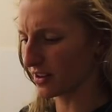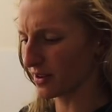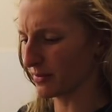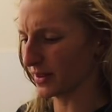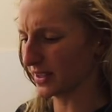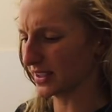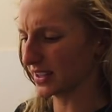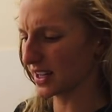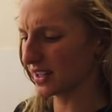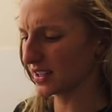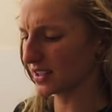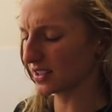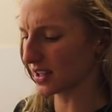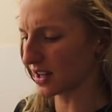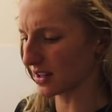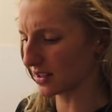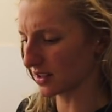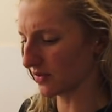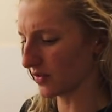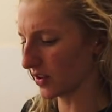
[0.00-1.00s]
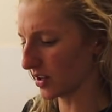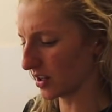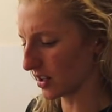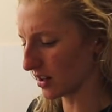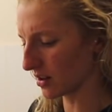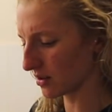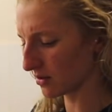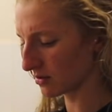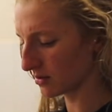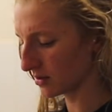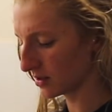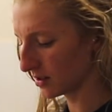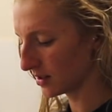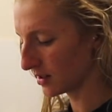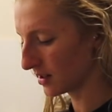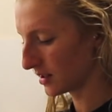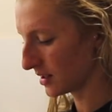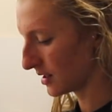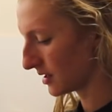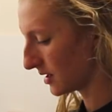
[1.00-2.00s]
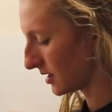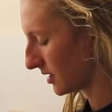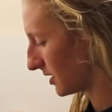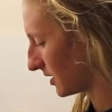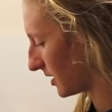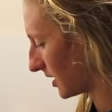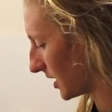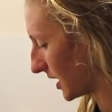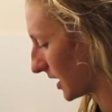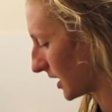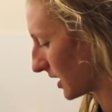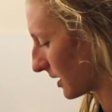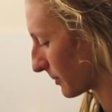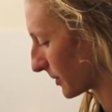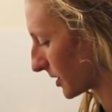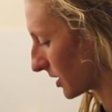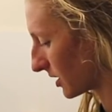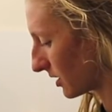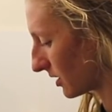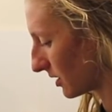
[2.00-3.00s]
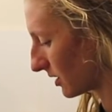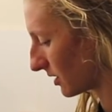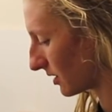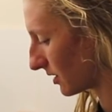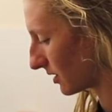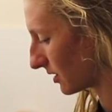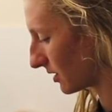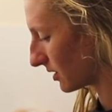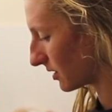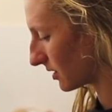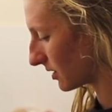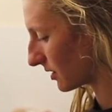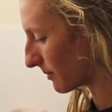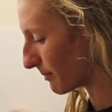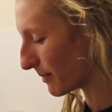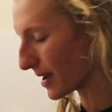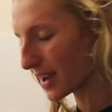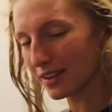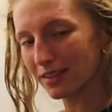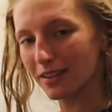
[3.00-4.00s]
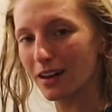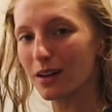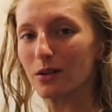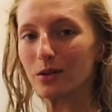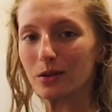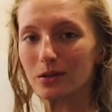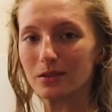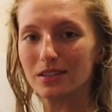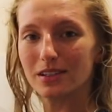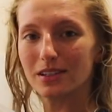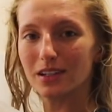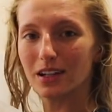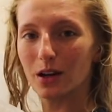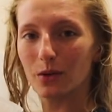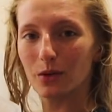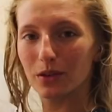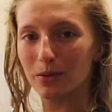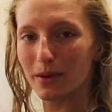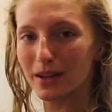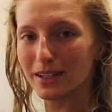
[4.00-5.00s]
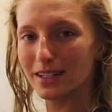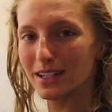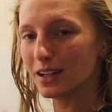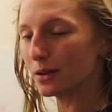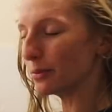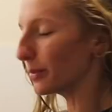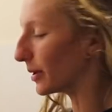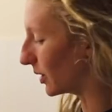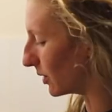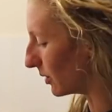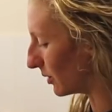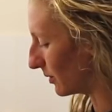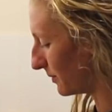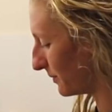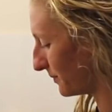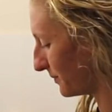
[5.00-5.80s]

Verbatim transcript: from the taste test video. And I'm gonna make those to go with my dinner bowl.